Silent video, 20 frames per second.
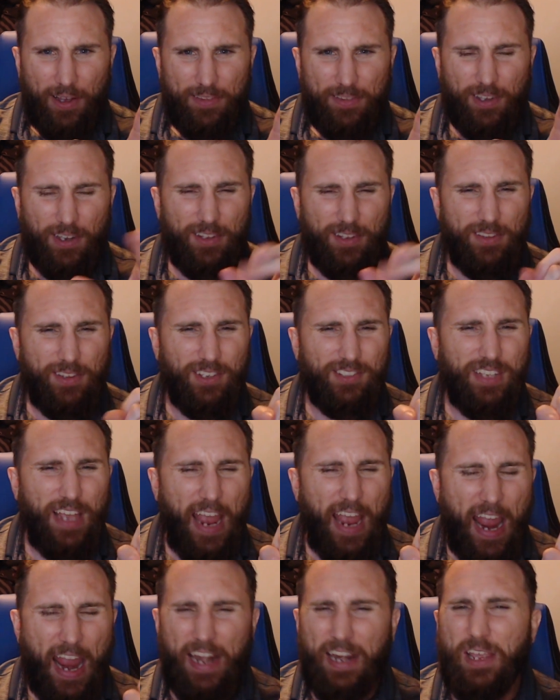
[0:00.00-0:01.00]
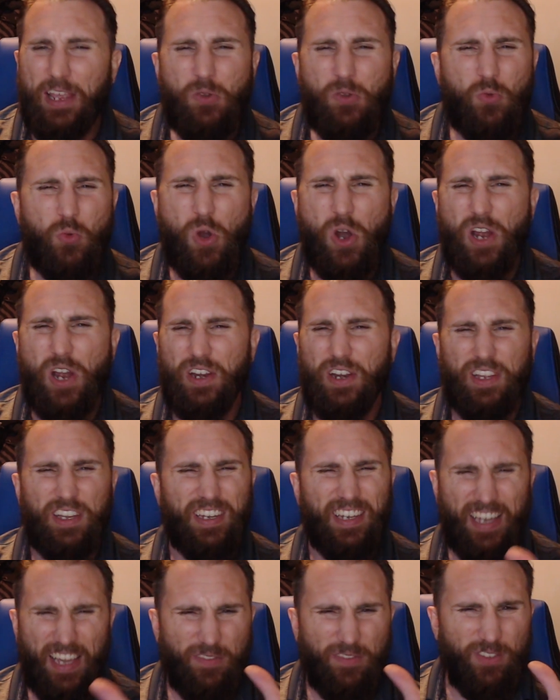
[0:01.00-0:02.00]
Th does anyone
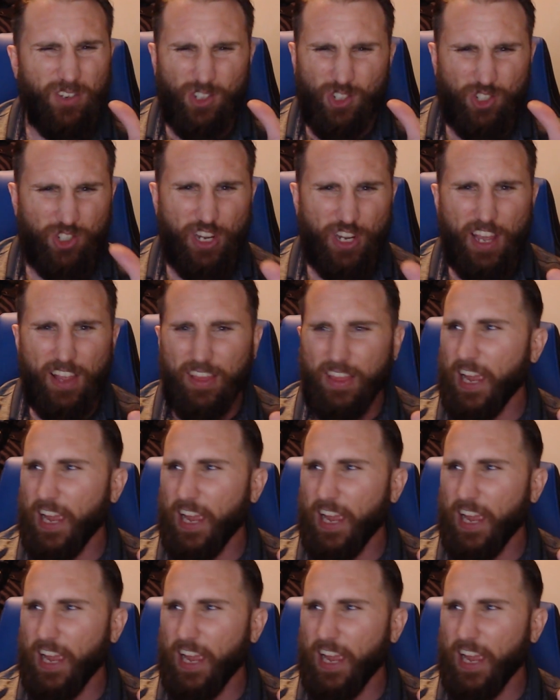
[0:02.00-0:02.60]
give a shit?